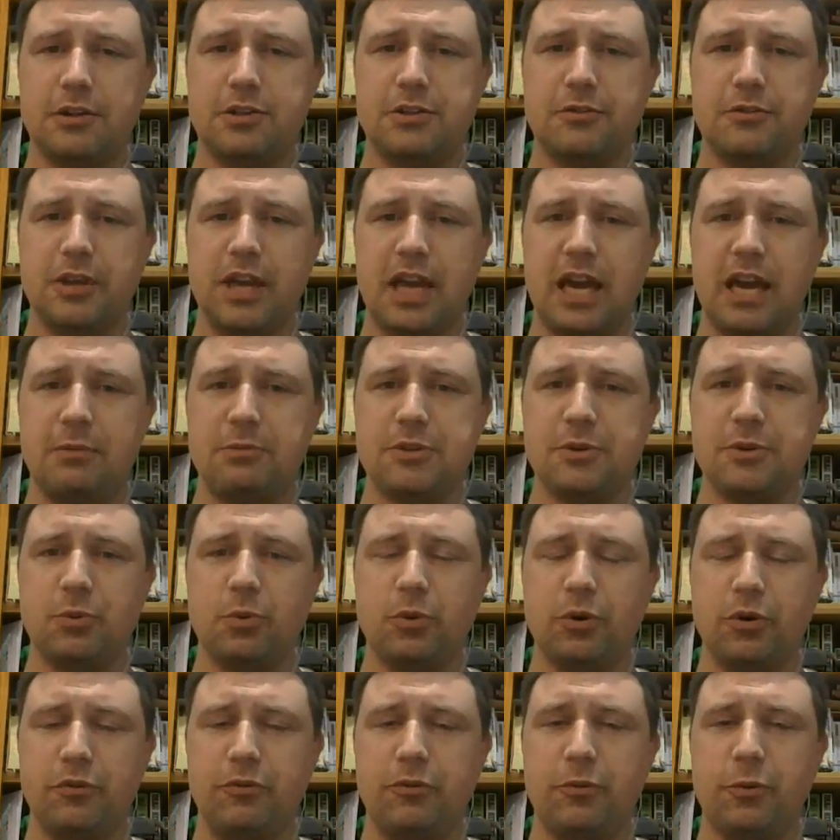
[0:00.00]
games that
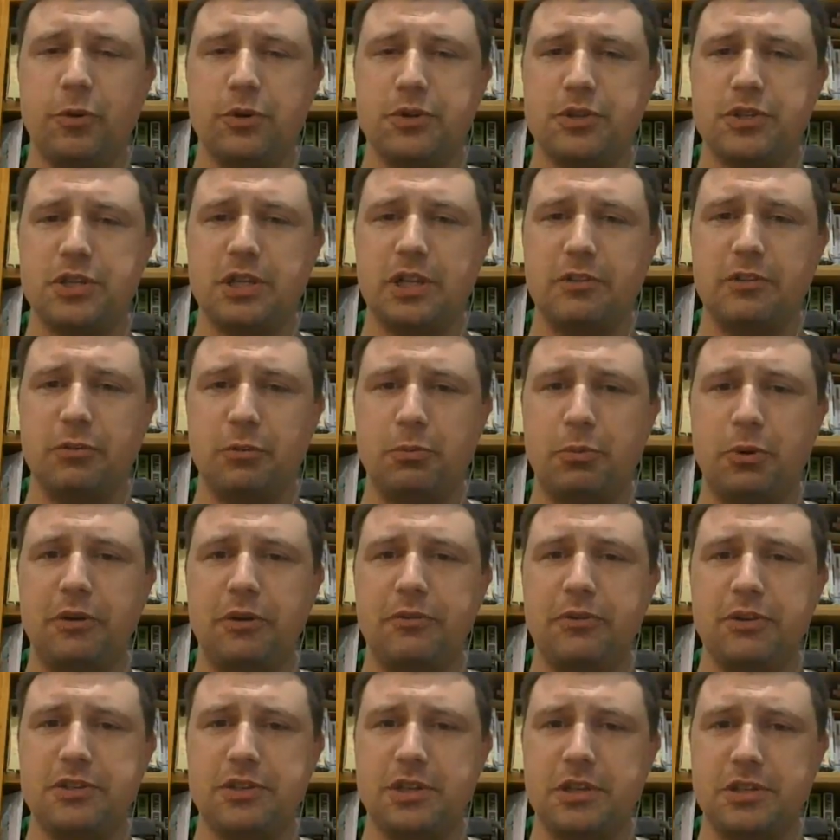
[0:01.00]
Word Forge has delivered
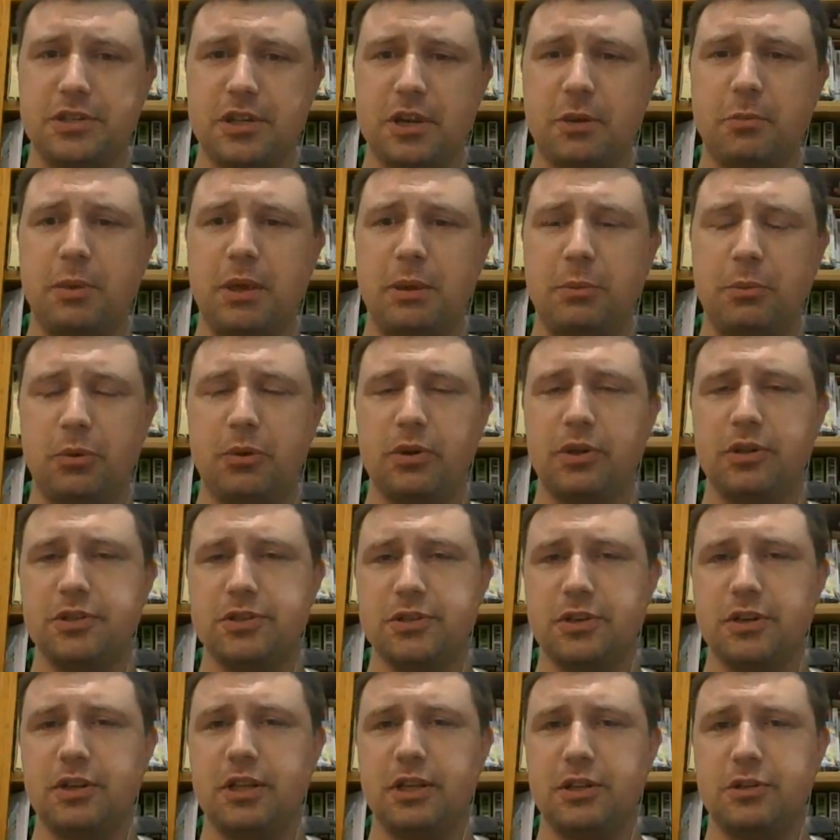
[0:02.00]
previously, so people can
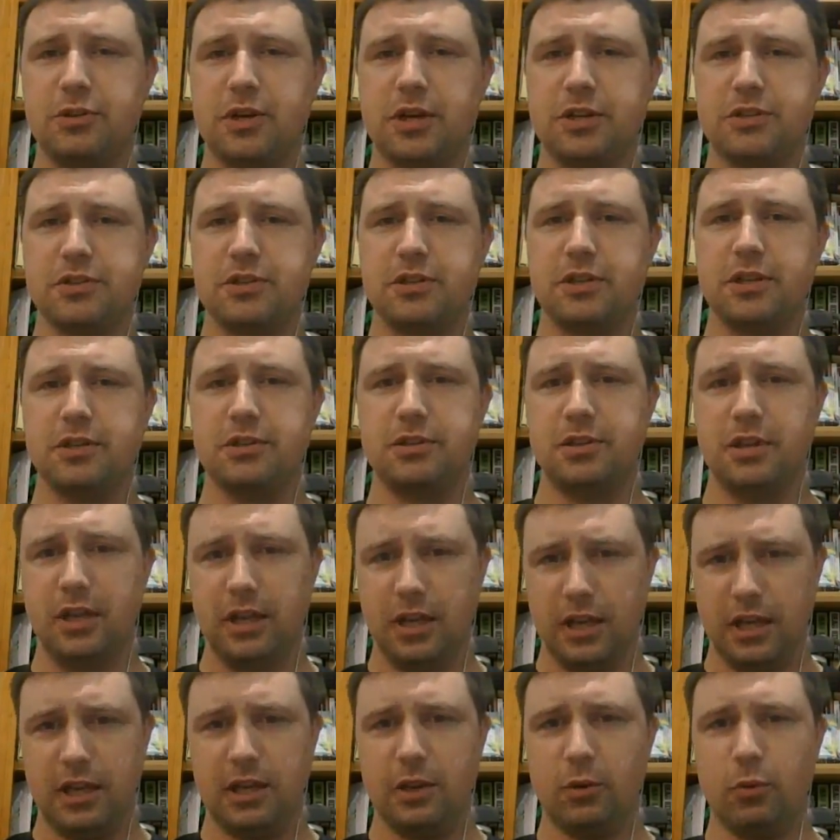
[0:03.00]
certainly trust that
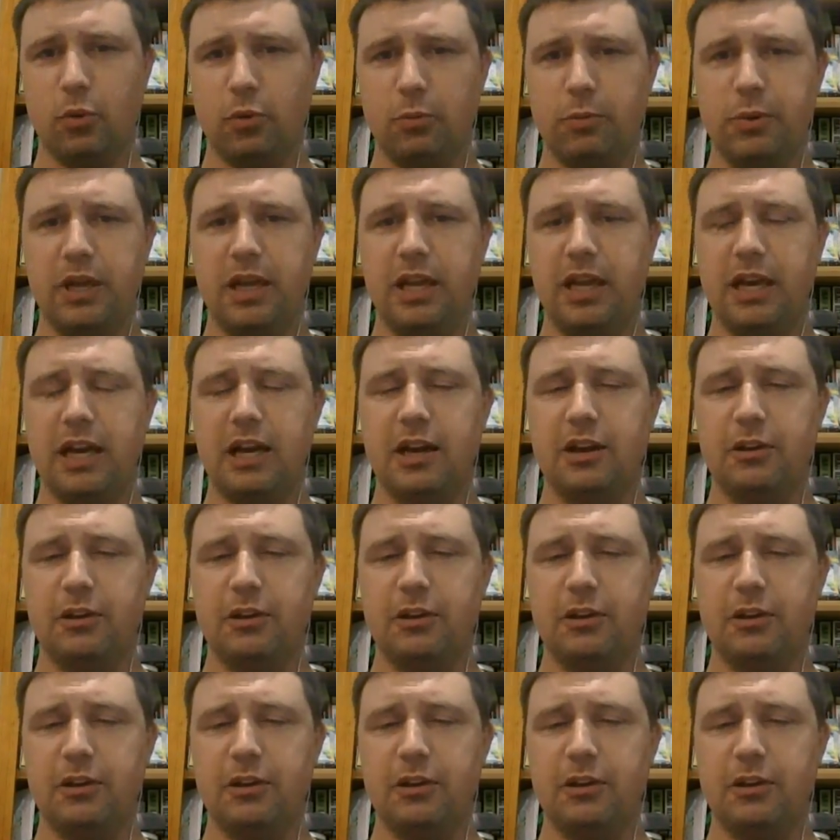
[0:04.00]
it will be